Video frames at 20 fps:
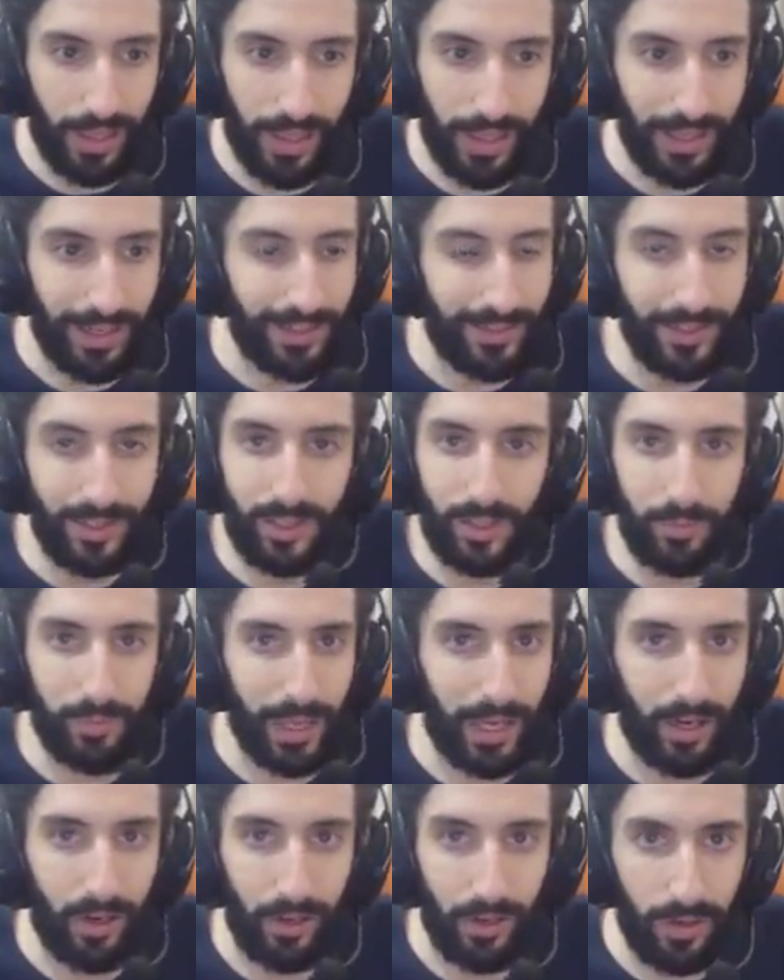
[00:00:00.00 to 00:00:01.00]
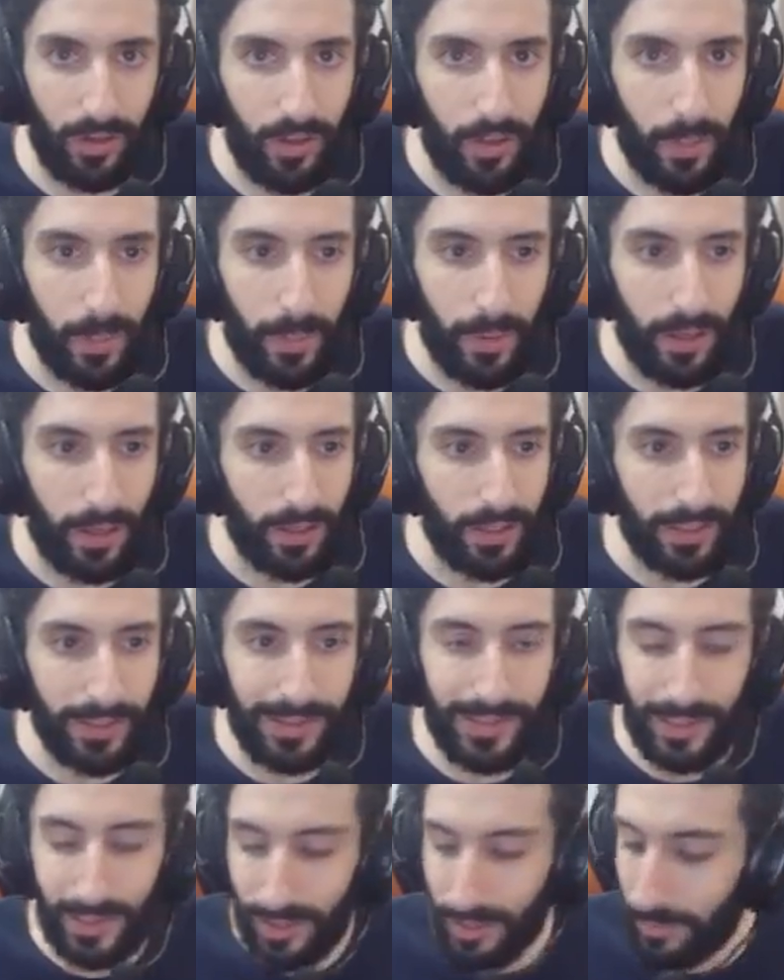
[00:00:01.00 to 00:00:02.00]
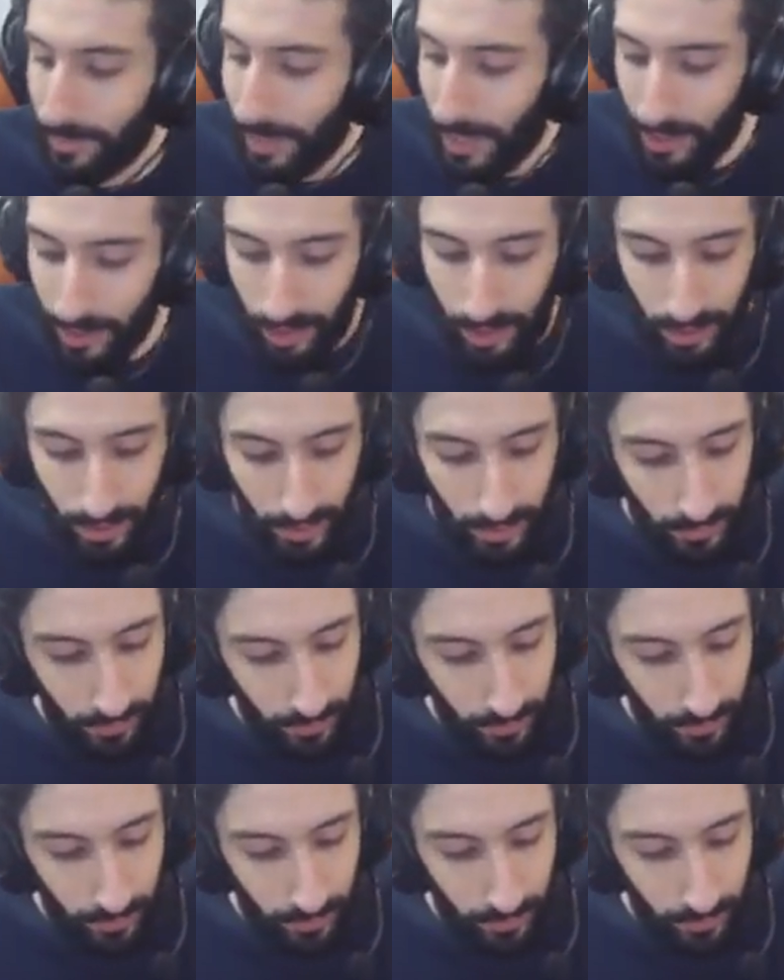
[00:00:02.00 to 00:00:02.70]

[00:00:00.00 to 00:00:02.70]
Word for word: And it doesn't matter. It doesn't matter